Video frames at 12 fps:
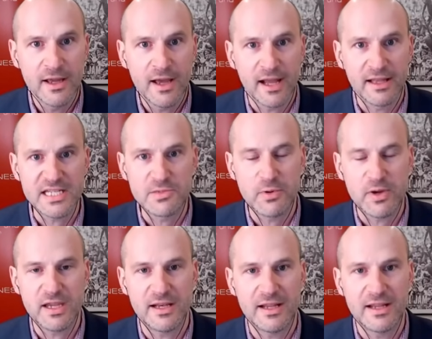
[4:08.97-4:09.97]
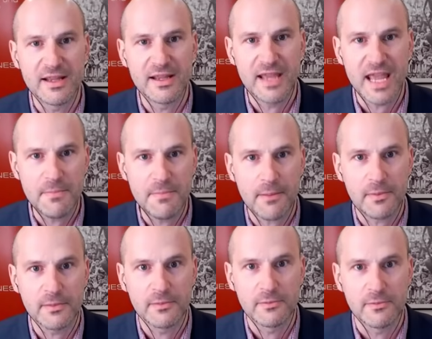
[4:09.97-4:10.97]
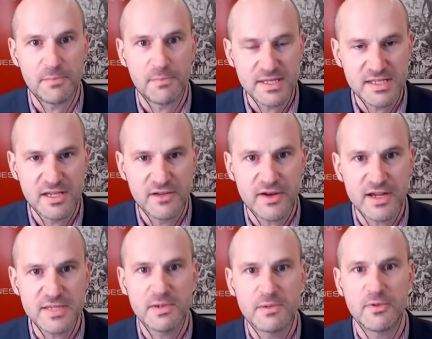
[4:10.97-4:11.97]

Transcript: unless we can keep up with business investment,